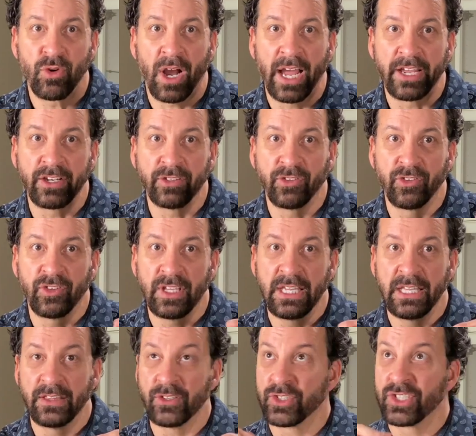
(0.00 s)
I could see
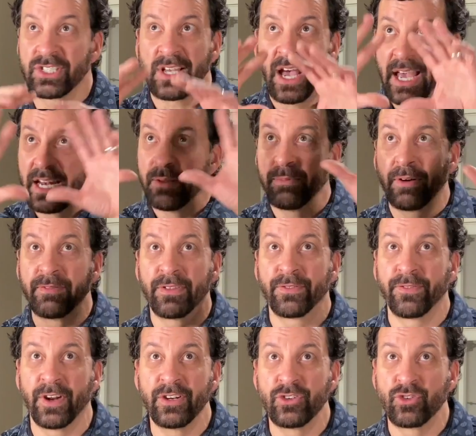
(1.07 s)
the sign above the
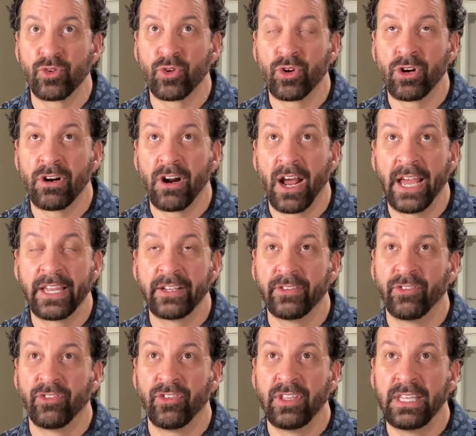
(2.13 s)
front door, I could
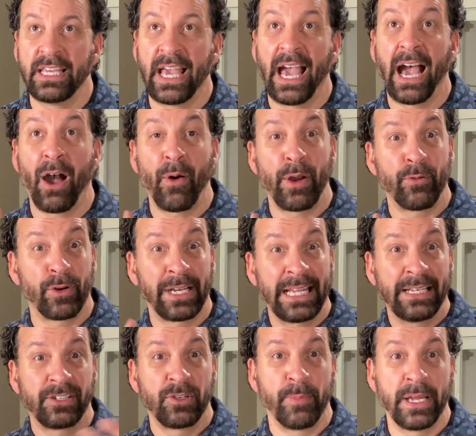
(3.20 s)
see how I
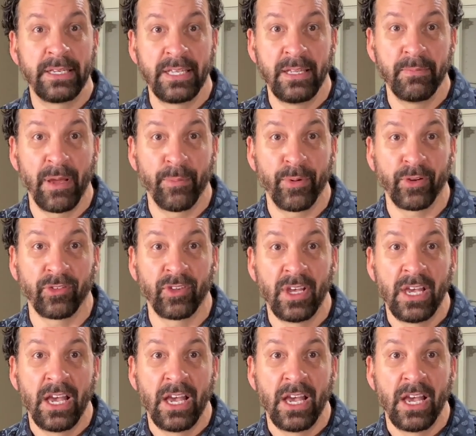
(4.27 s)
related to my team members,